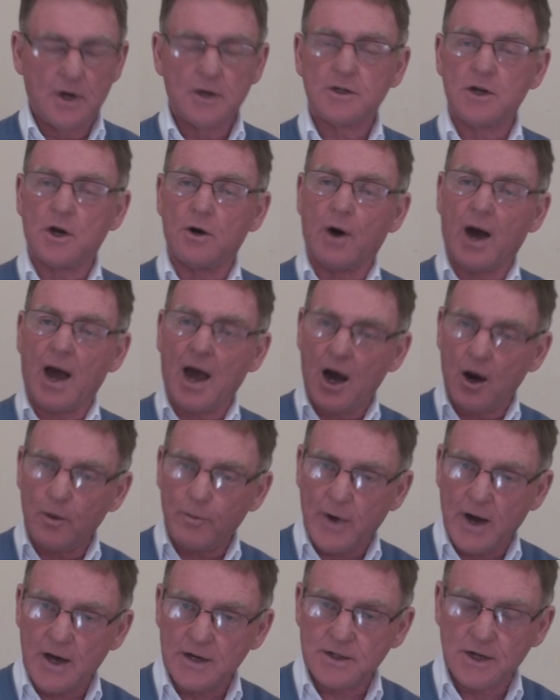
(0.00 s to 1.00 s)
So
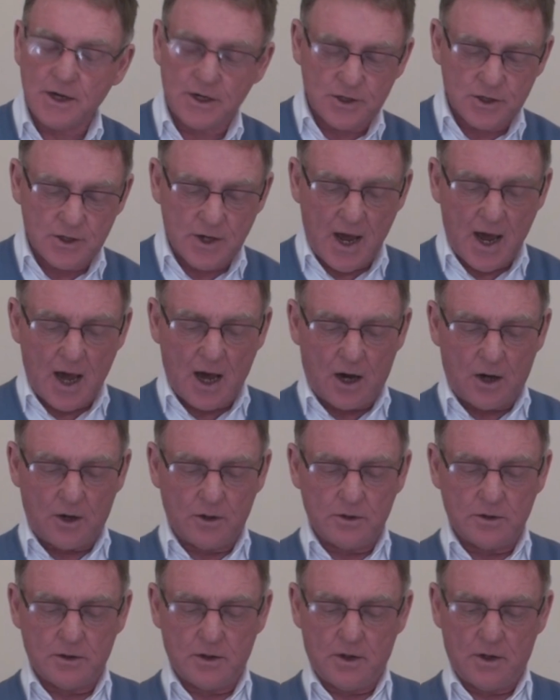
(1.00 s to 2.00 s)
our passage
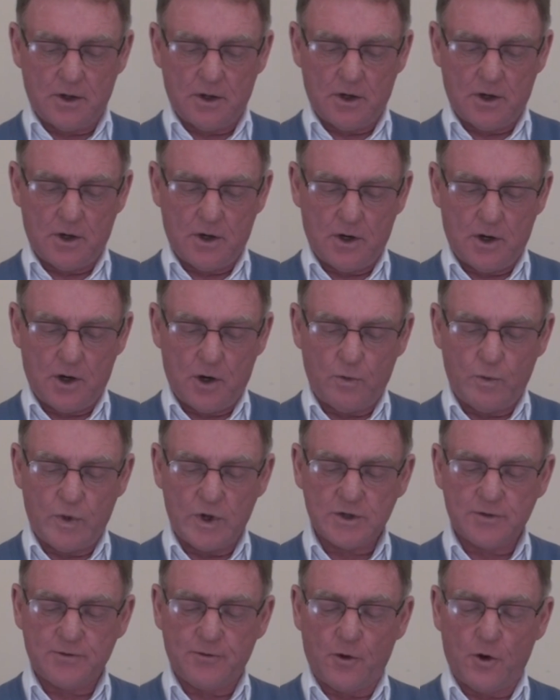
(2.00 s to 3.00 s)
now,
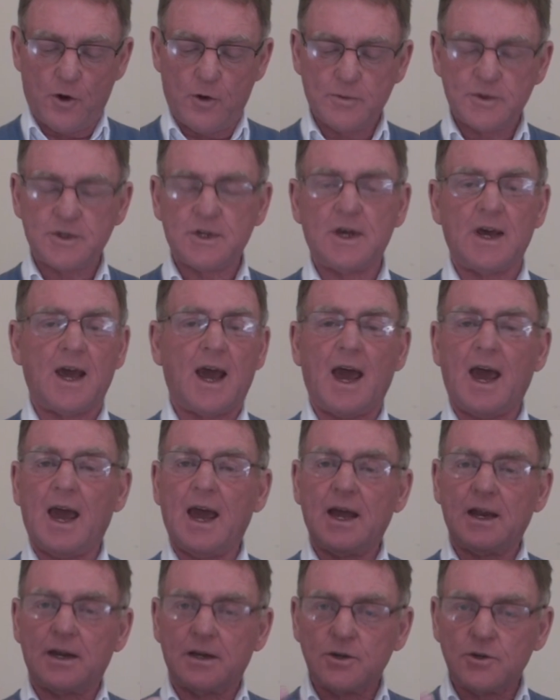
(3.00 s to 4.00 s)
which forms the
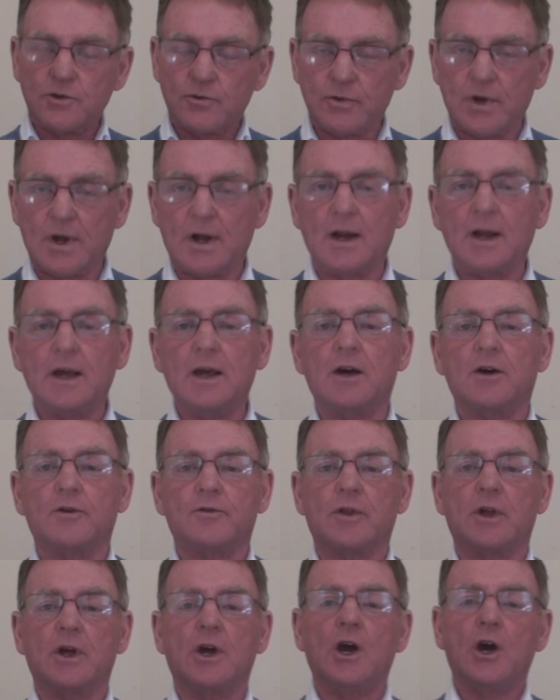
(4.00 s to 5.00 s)
end really
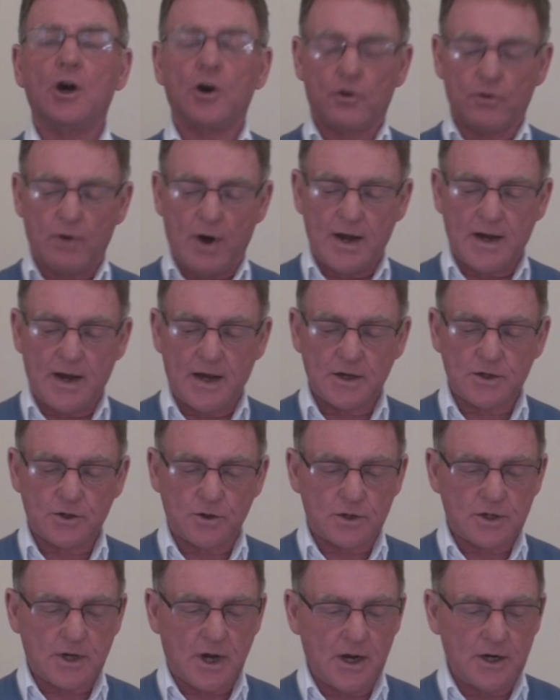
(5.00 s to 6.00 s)
of the great
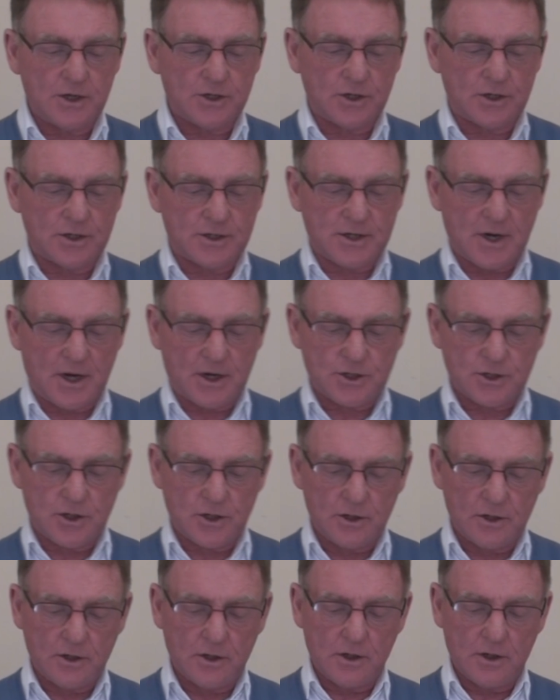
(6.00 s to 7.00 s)
exhortation
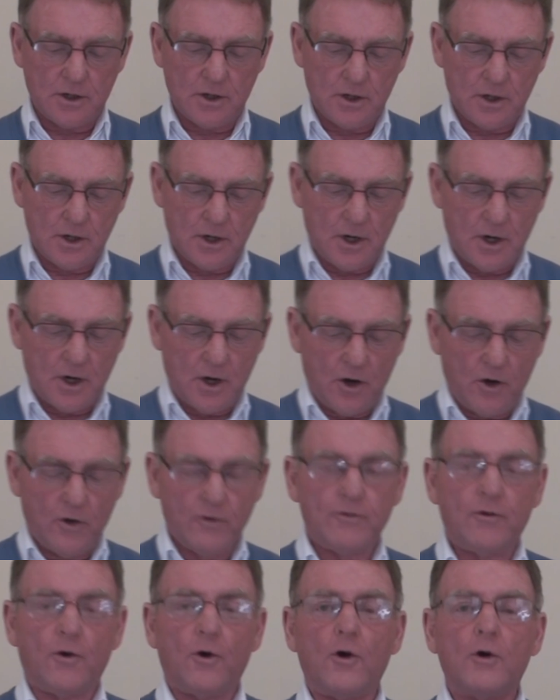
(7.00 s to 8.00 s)
section,
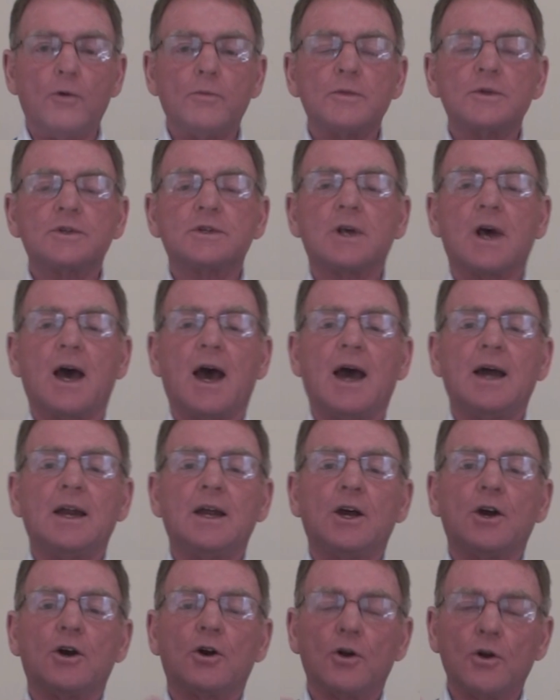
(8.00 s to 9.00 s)
forms an
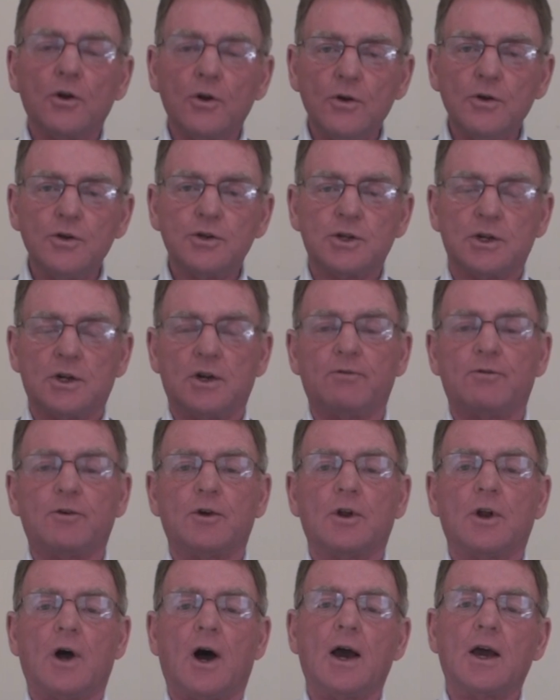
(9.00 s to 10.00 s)
inclusion, if
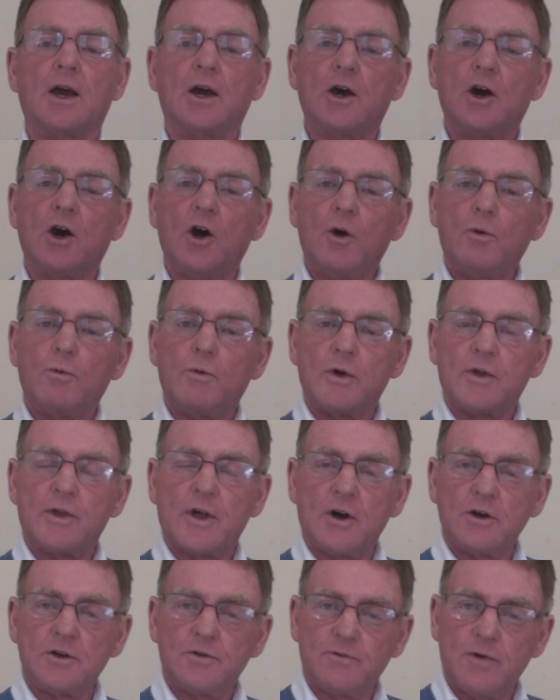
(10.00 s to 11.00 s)
you like, with
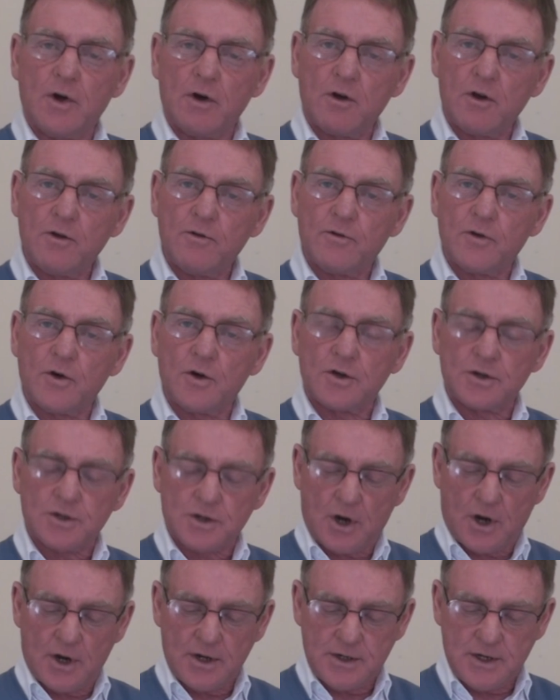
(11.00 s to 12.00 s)
those very
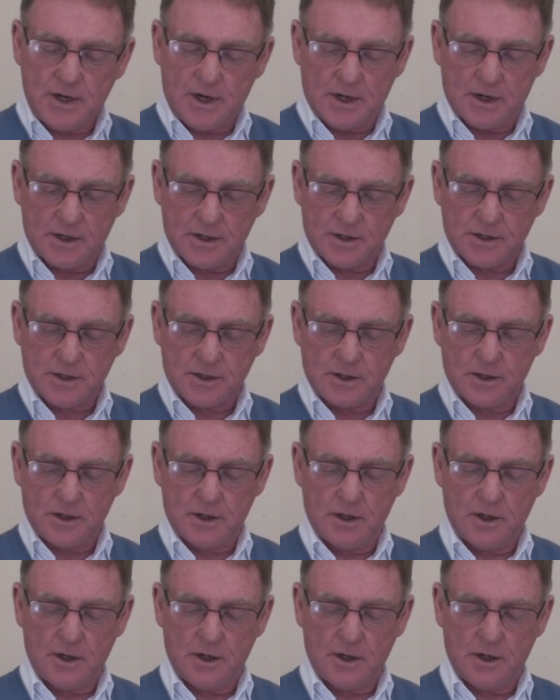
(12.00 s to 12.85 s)
first ideas.